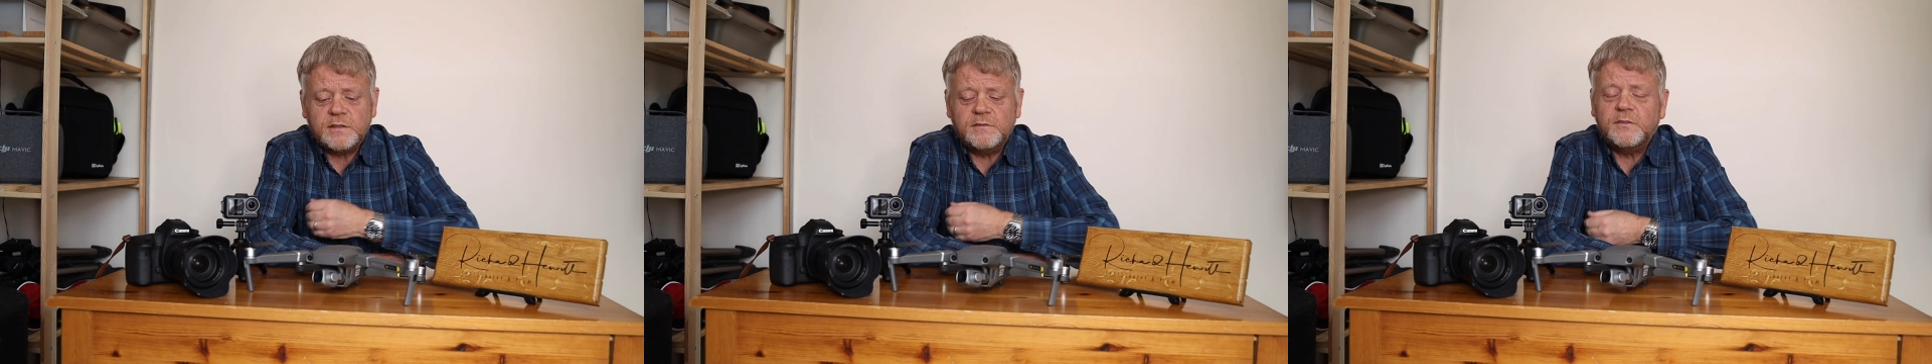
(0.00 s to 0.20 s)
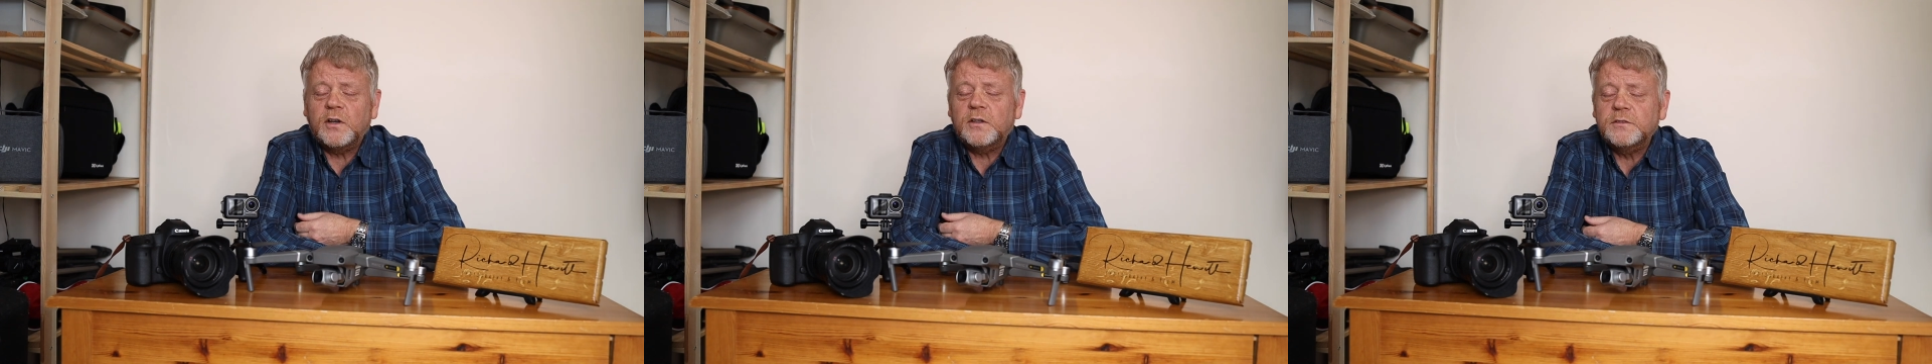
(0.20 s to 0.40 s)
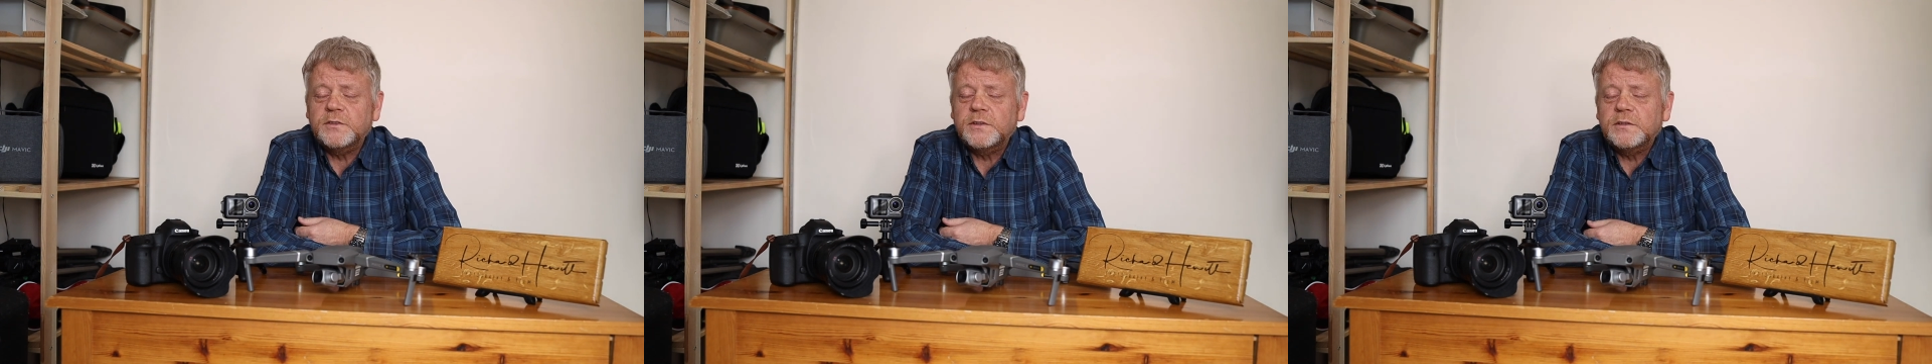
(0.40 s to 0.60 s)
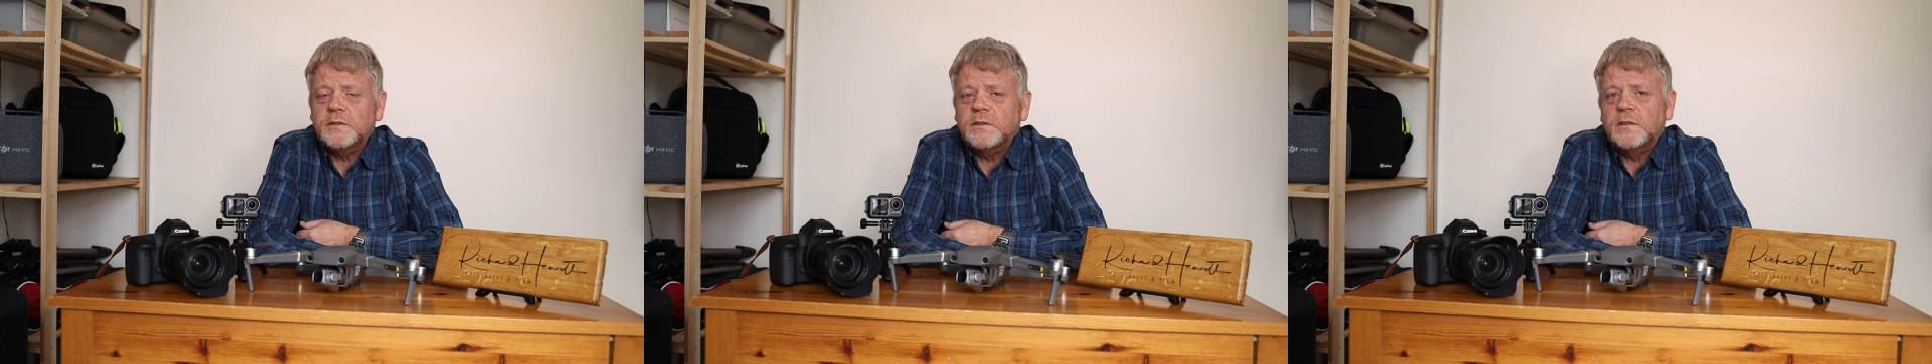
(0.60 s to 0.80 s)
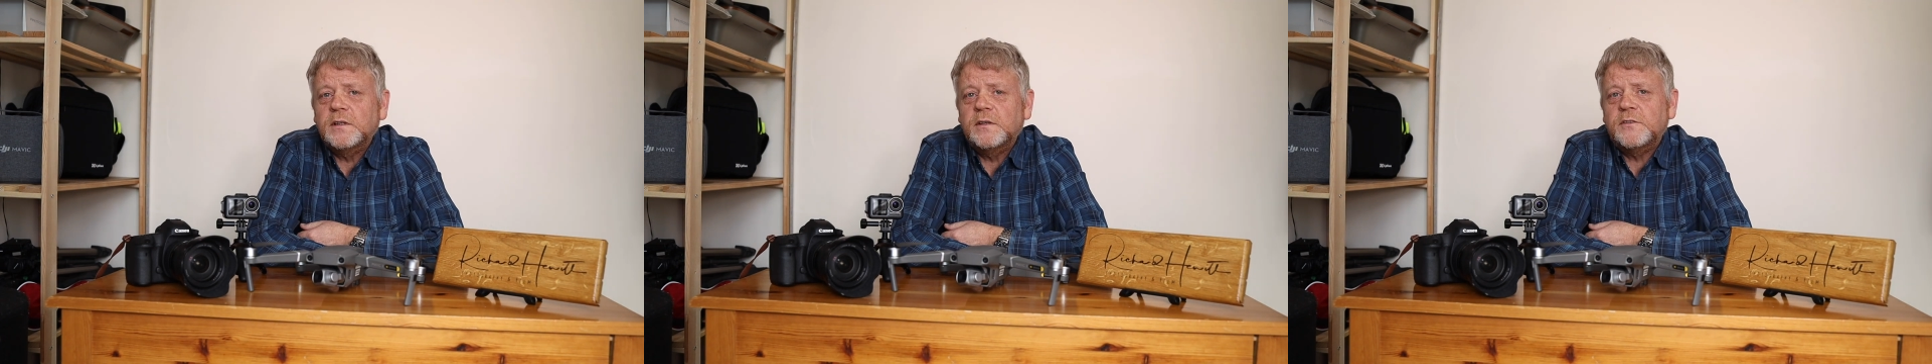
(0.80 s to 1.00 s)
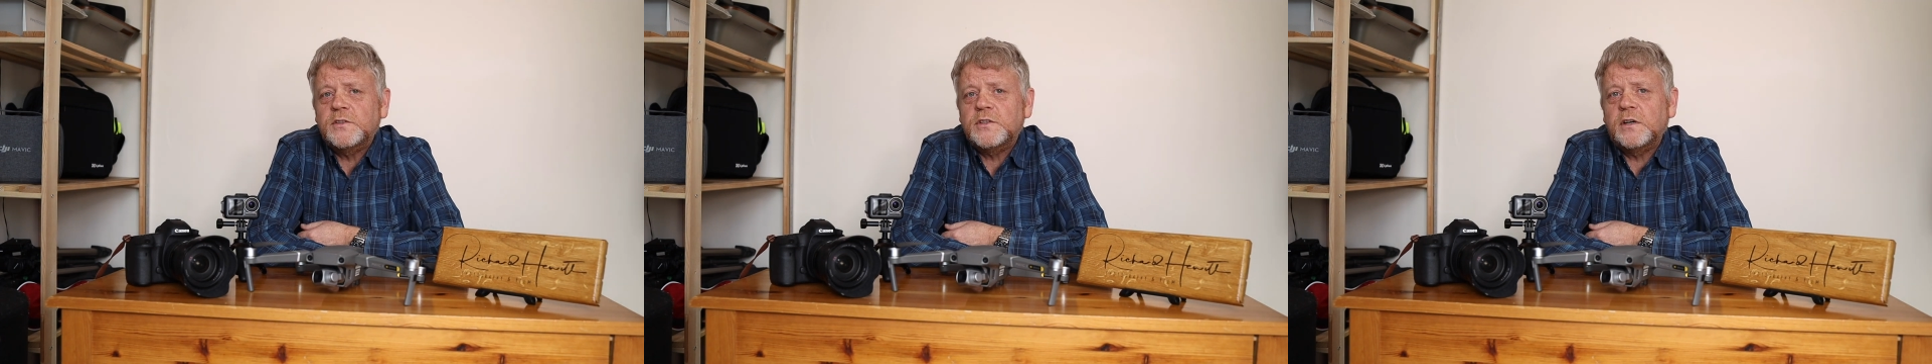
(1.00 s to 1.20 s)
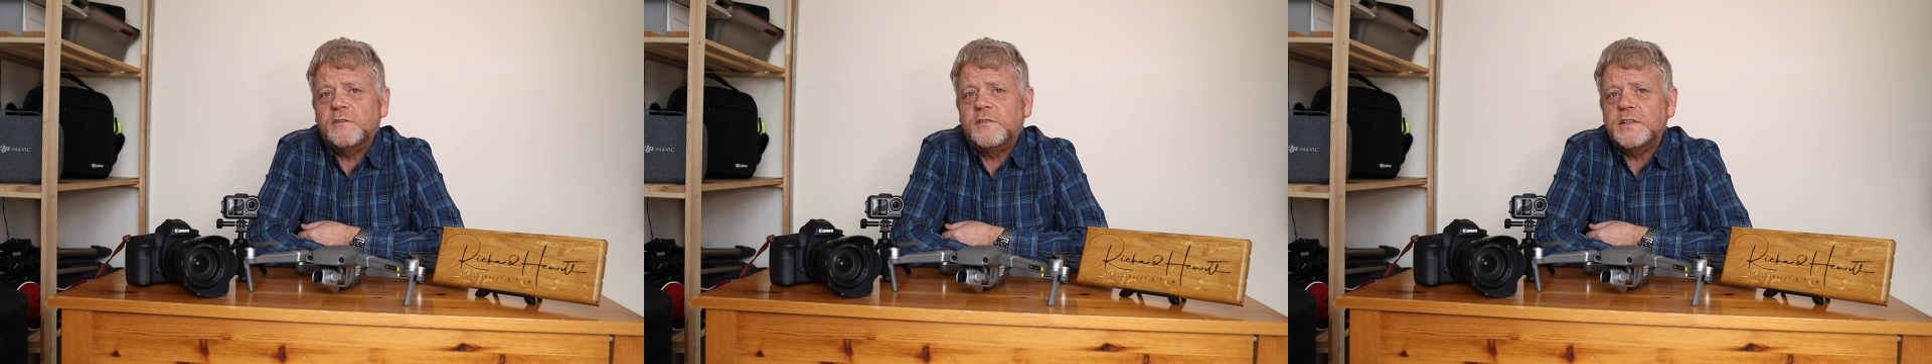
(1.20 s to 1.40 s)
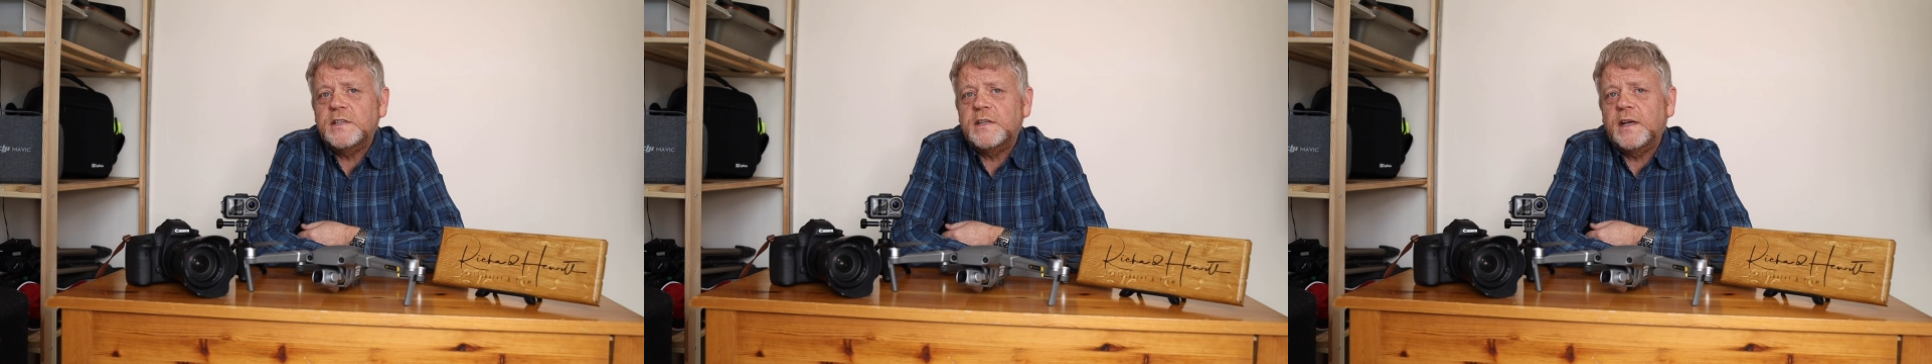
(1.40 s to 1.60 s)
involved in
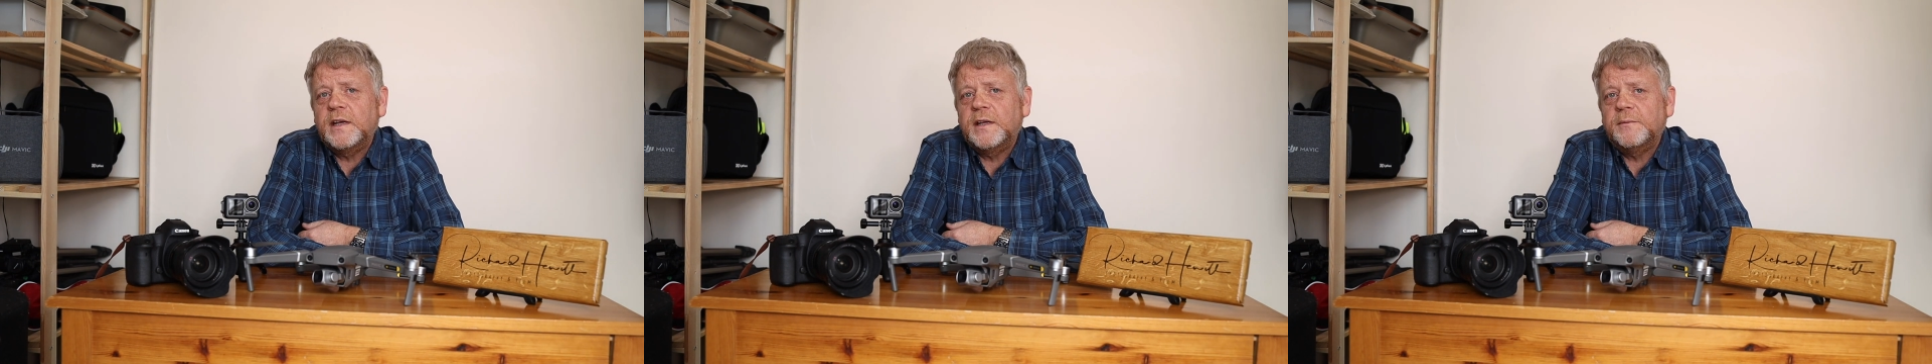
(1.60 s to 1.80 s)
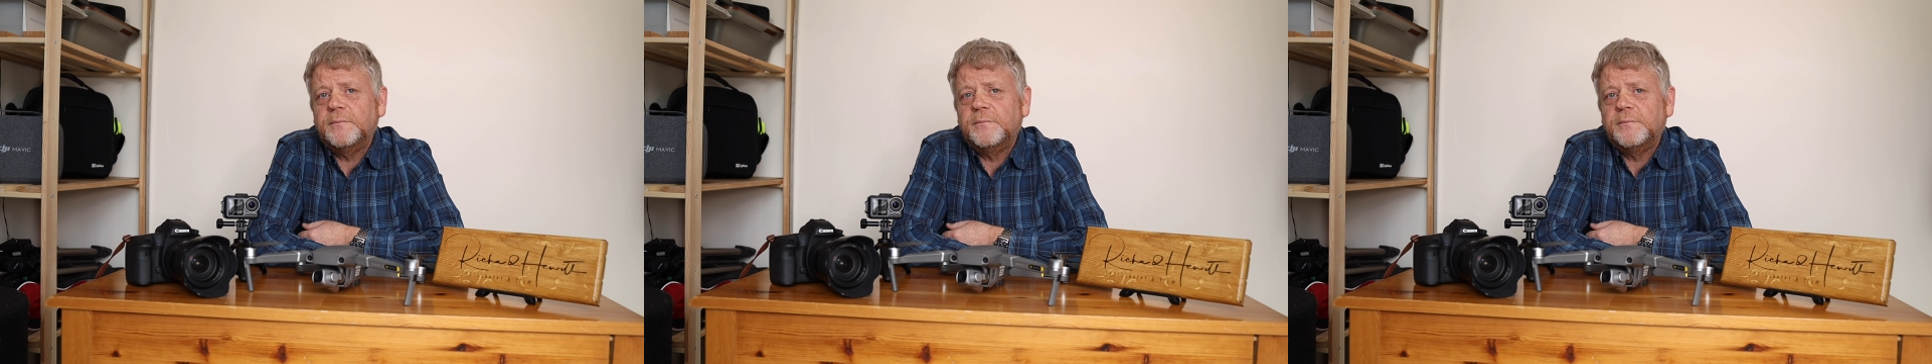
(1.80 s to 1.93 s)
photography today.